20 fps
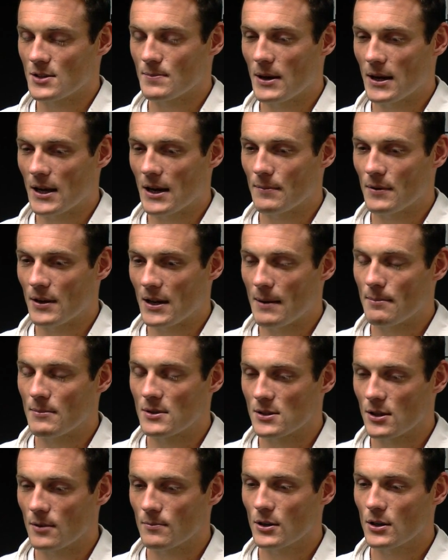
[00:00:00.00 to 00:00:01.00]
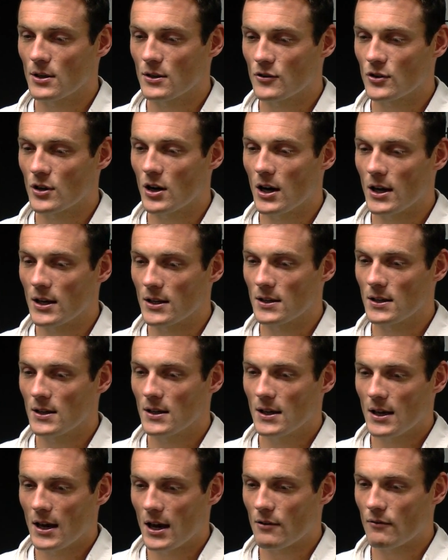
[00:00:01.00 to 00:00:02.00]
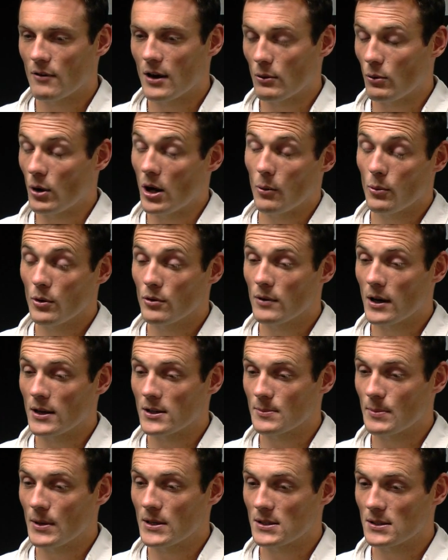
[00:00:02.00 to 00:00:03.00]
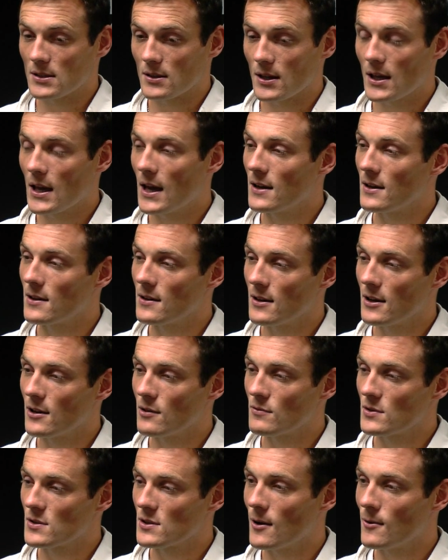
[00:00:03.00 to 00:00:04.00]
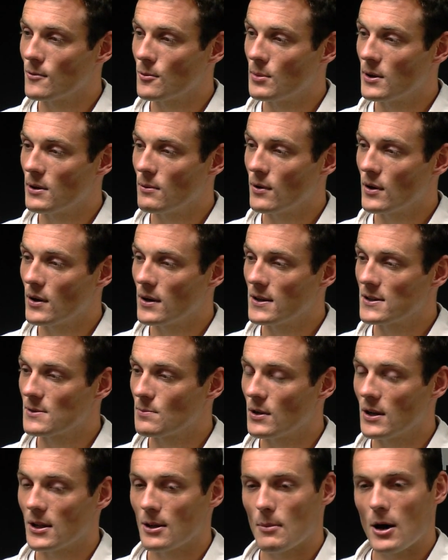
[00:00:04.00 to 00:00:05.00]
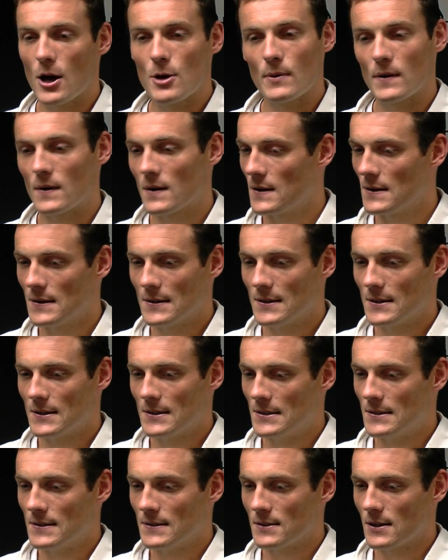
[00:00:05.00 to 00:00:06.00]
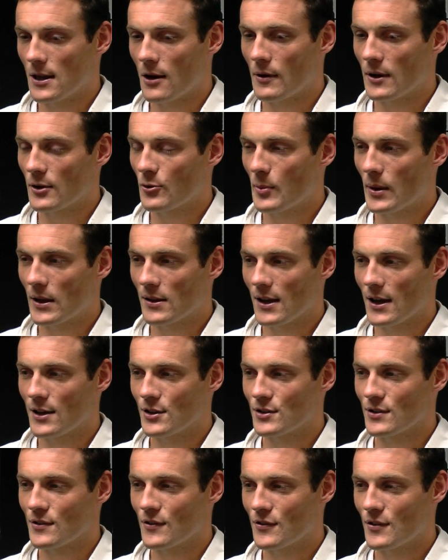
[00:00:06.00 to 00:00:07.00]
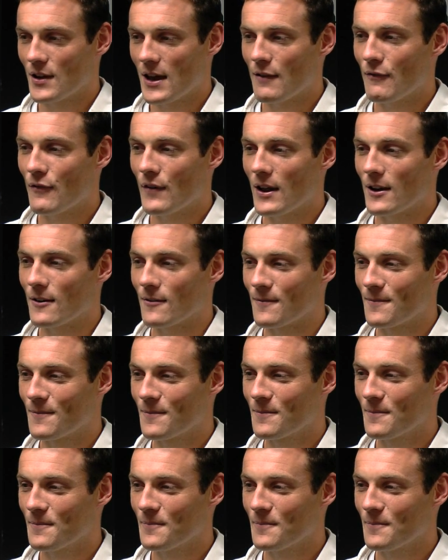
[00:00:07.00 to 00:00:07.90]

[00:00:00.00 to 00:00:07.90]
just make up the numbers. I'm going to try and run. Well, I will run as best as I can, and the result will be what it is. But at the moment, no expectations. Have fun.